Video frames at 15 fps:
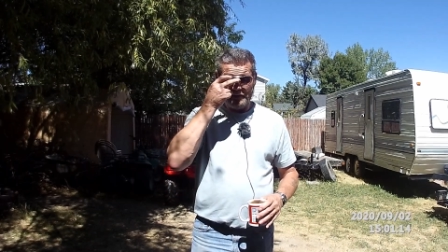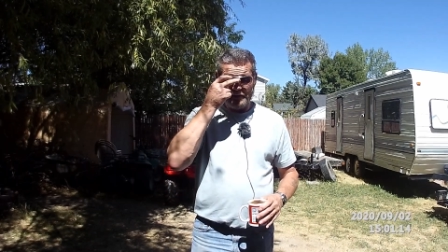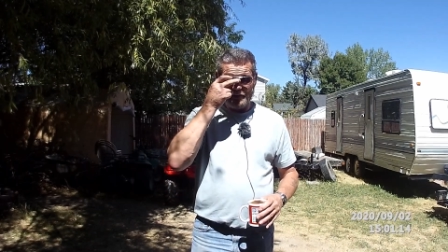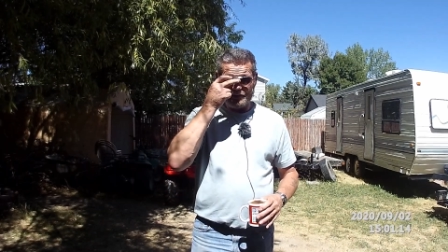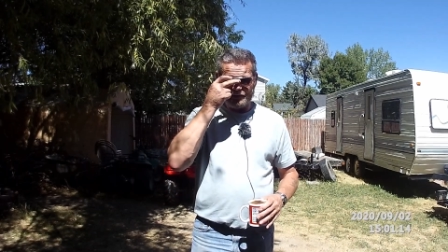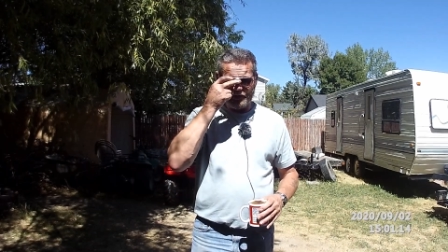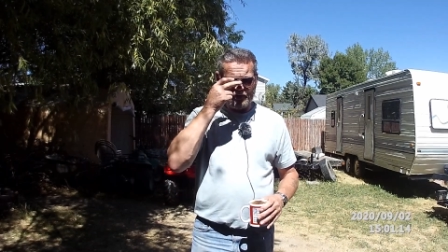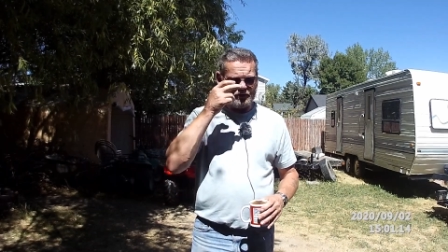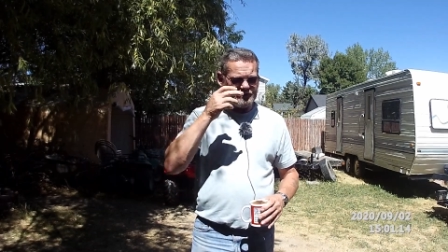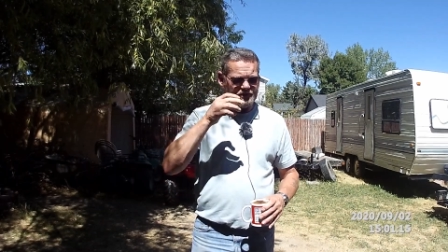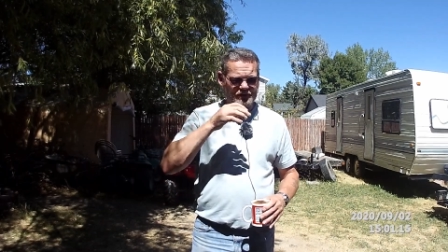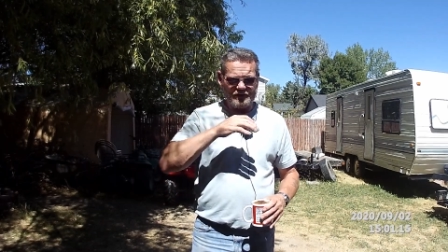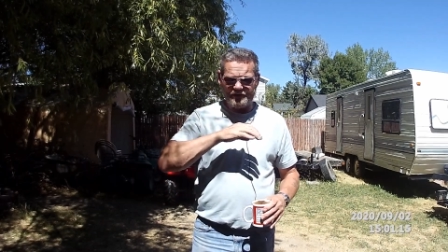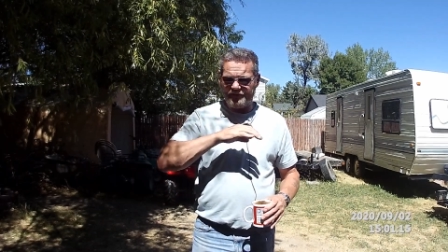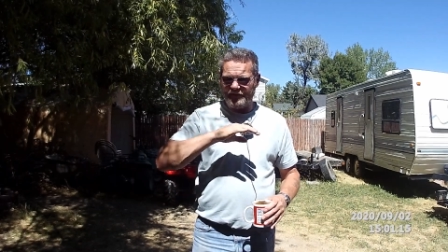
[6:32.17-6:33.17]
as long as
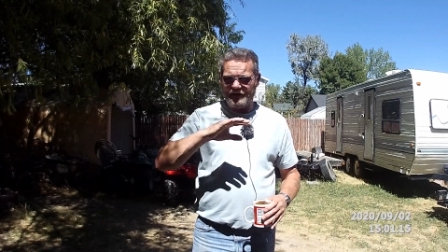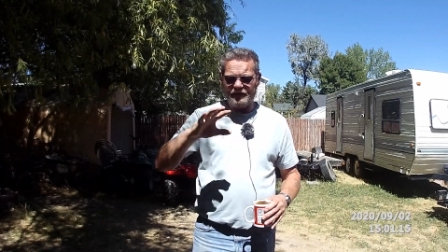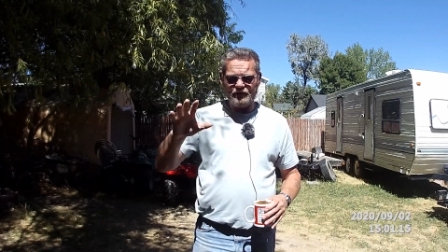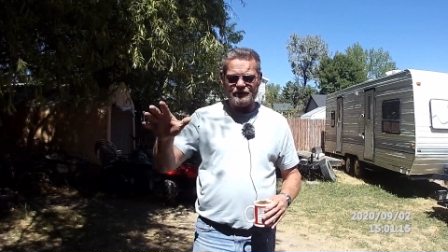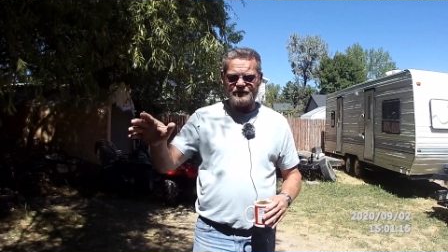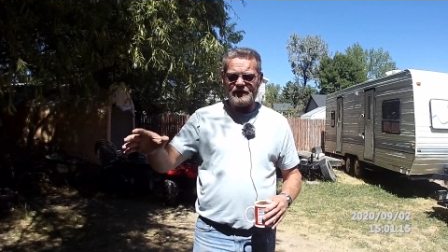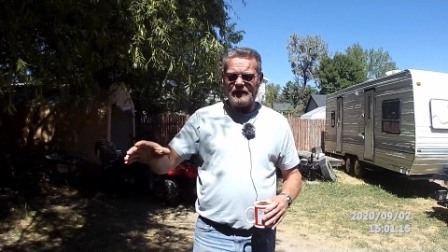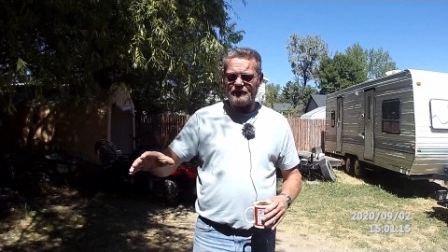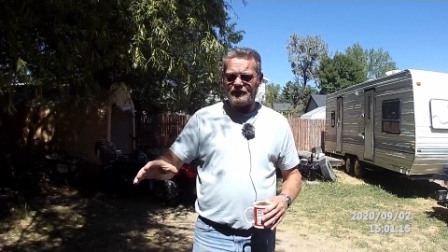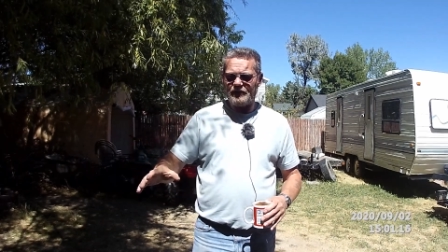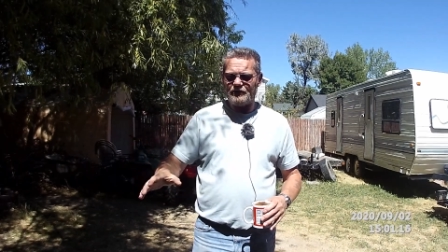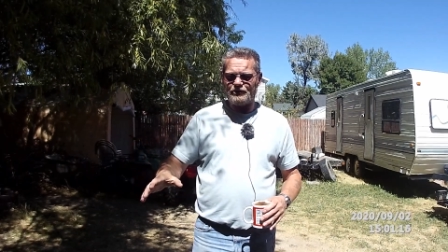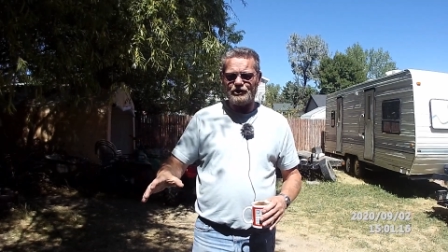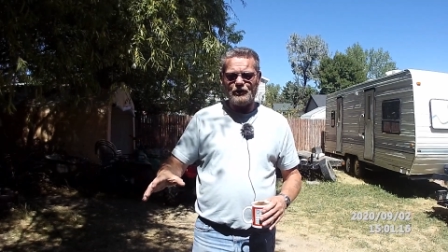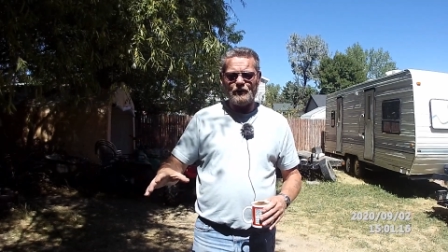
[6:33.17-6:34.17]
there's videos out
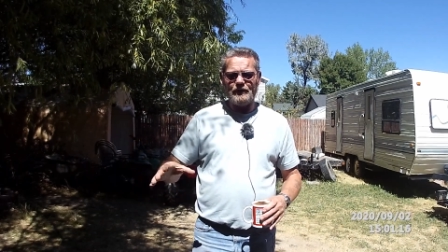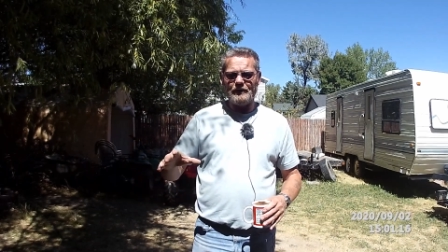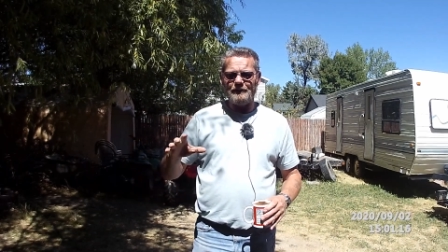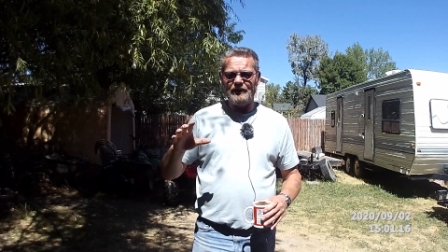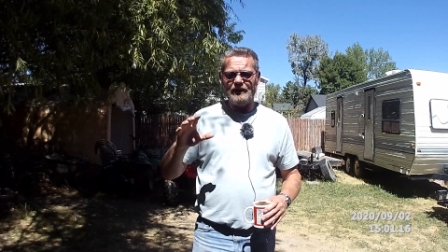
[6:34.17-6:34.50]
there showing me